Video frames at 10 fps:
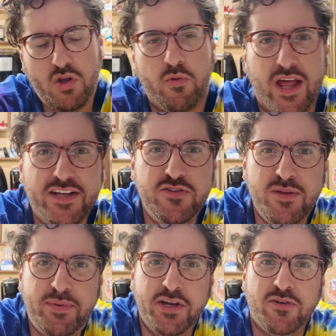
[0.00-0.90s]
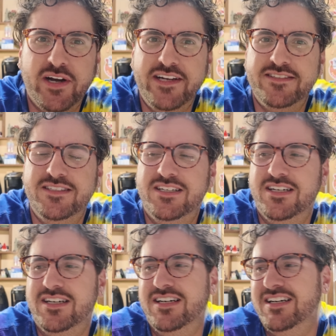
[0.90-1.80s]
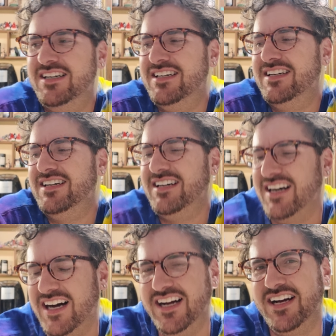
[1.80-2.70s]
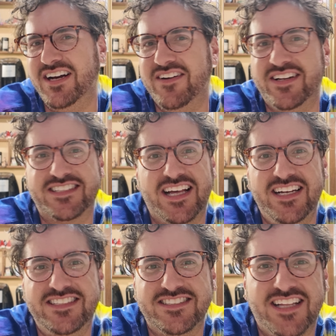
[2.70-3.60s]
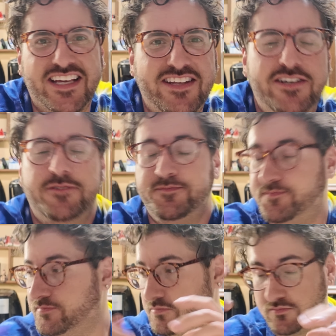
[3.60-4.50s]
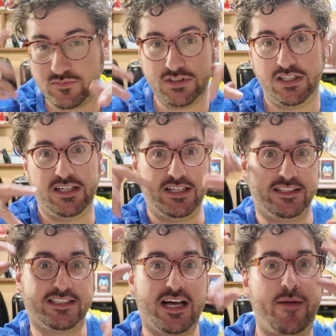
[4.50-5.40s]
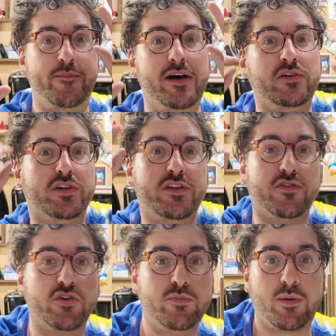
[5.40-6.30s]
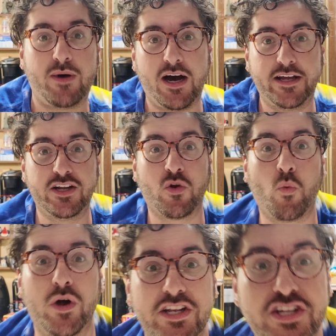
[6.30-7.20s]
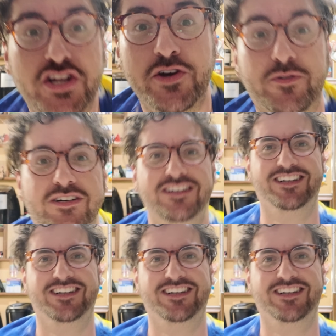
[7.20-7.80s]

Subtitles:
without doing the puree. But it's kind of just like, it's kind of melding through my mind on what to do.